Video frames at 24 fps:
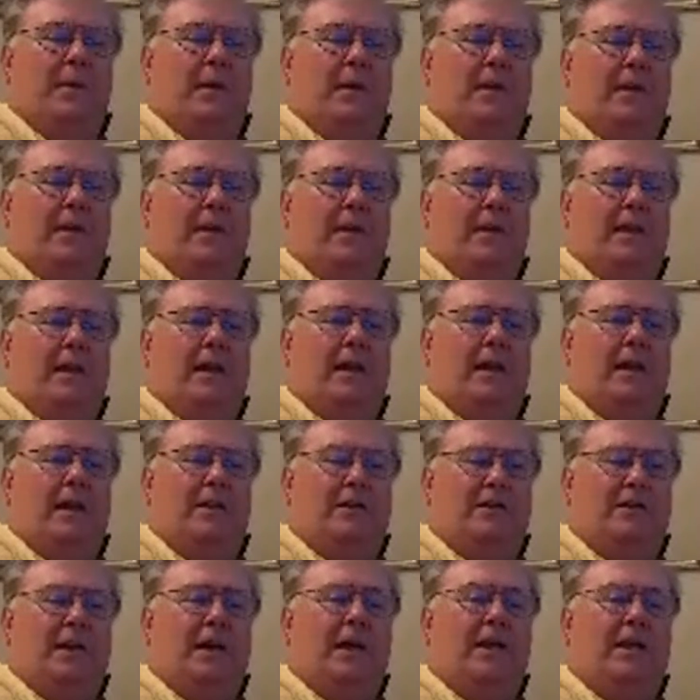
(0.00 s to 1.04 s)
Yeah, now
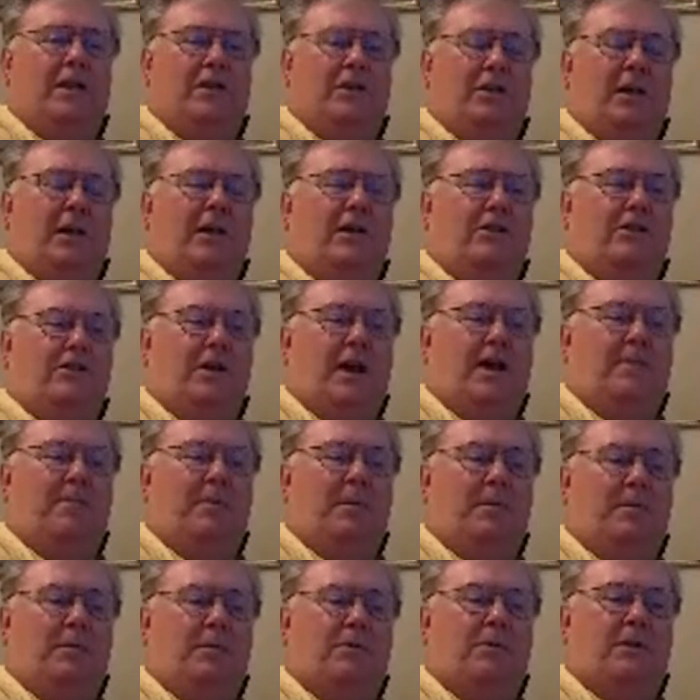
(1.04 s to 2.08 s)
Janis
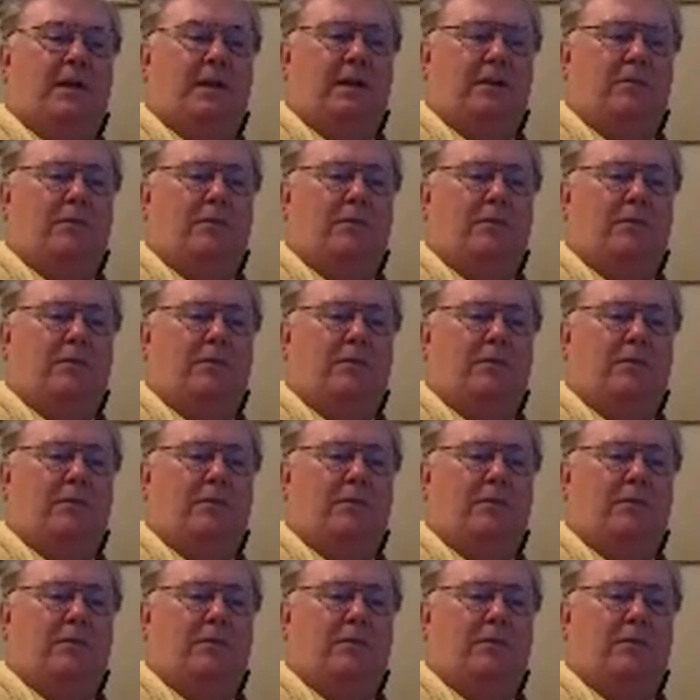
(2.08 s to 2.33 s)
Joplin was at